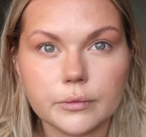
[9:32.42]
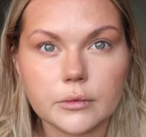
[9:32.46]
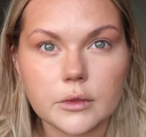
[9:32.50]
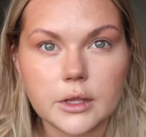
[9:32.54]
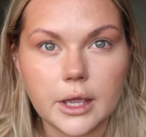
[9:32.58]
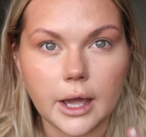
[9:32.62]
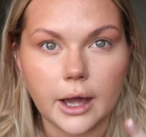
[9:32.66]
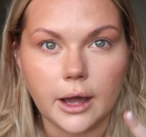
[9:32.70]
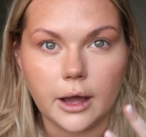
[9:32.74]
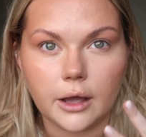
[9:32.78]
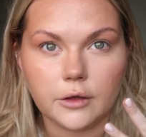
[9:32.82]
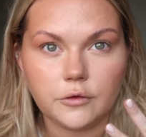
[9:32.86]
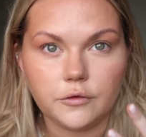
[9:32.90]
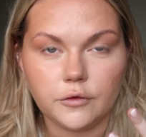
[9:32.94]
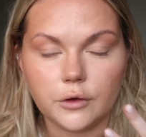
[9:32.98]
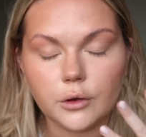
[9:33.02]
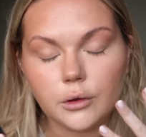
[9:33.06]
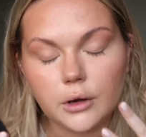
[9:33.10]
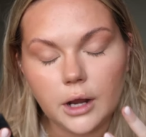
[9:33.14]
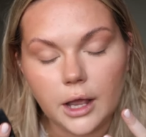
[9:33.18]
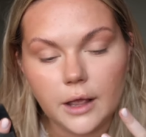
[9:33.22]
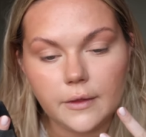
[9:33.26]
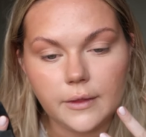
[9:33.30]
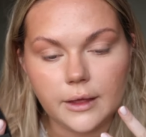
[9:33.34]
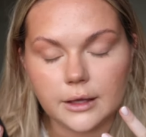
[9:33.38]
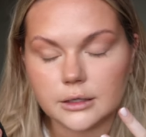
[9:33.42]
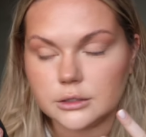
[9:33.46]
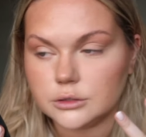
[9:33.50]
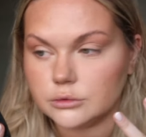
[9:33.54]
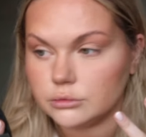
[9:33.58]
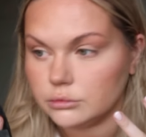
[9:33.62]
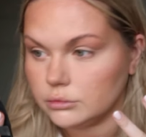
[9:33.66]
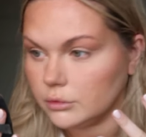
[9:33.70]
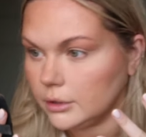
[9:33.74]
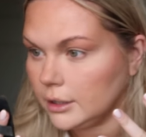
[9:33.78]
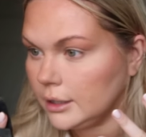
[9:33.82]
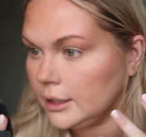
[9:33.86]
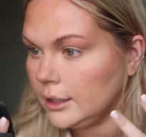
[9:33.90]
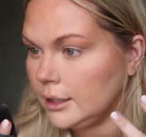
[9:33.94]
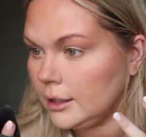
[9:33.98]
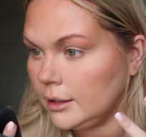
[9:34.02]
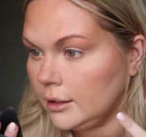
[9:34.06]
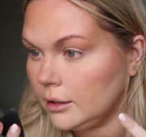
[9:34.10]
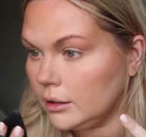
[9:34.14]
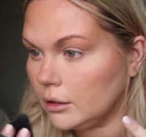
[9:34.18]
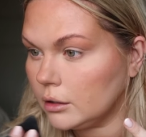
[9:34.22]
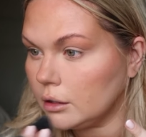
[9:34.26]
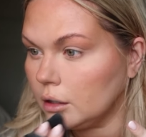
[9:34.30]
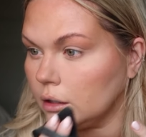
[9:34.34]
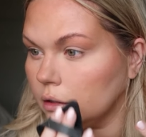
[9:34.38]
Yeah, I feel like that's
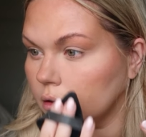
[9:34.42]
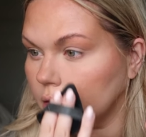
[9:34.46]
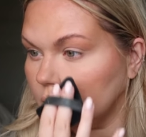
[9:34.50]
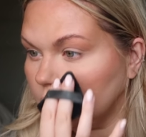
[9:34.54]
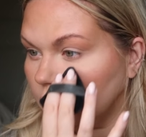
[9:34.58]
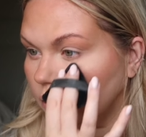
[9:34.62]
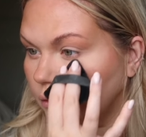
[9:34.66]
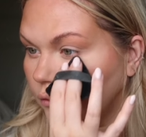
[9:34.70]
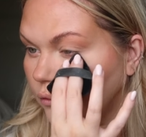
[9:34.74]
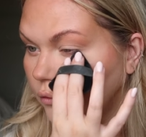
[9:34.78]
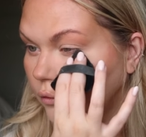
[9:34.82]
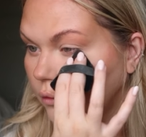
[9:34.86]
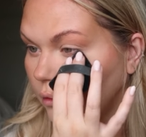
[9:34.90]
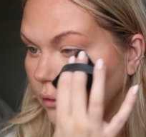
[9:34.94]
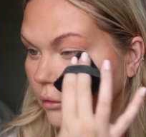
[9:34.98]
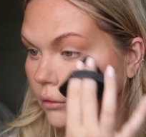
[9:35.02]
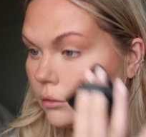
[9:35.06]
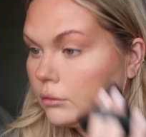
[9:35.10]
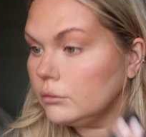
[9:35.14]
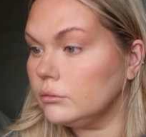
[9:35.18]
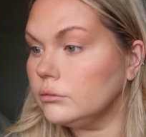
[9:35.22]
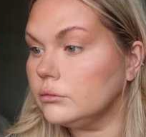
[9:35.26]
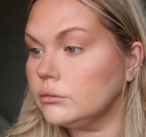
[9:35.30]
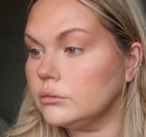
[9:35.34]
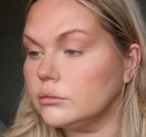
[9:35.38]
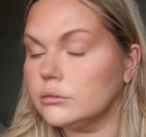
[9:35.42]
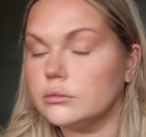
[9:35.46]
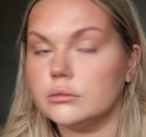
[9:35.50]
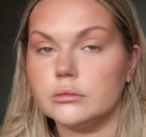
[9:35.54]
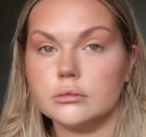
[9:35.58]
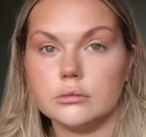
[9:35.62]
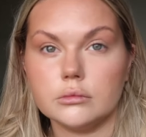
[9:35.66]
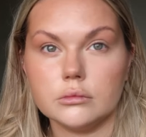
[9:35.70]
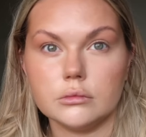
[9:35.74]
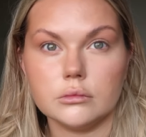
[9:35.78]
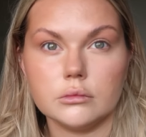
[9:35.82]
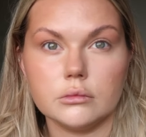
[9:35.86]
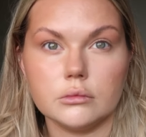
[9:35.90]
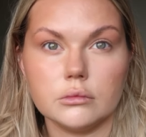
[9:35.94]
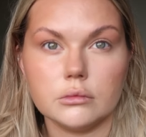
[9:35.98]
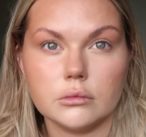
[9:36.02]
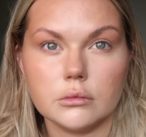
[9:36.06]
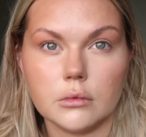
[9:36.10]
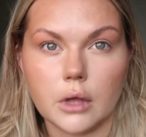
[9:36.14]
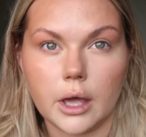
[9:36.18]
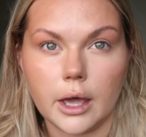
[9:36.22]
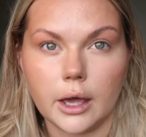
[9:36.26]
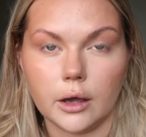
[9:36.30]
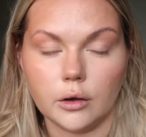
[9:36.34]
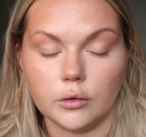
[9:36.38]
really kind
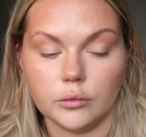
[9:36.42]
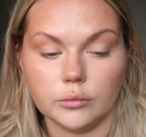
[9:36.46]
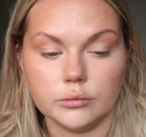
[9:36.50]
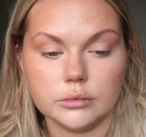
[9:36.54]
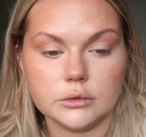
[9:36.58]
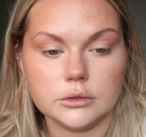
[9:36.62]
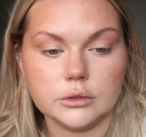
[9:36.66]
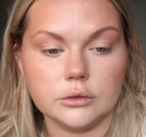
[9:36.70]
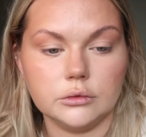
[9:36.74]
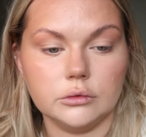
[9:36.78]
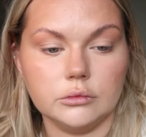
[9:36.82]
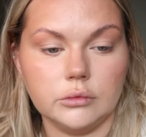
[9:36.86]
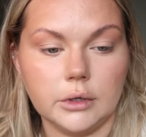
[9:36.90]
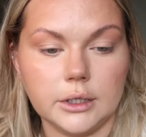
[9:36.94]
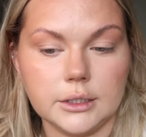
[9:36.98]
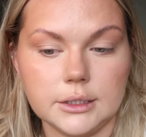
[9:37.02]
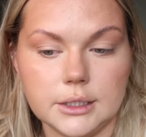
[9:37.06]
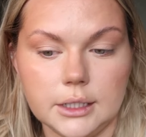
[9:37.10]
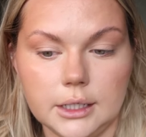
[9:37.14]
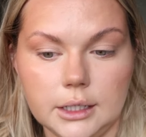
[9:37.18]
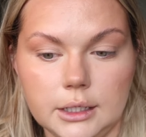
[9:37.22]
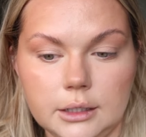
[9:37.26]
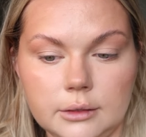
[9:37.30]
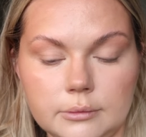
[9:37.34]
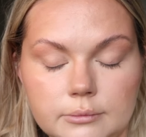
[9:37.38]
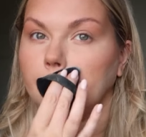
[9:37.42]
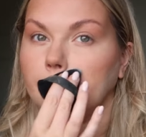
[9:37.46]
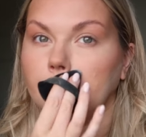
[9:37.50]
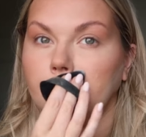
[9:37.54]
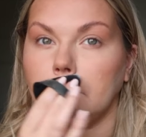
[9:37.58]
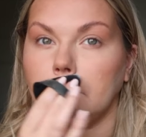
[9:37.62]
of helped already.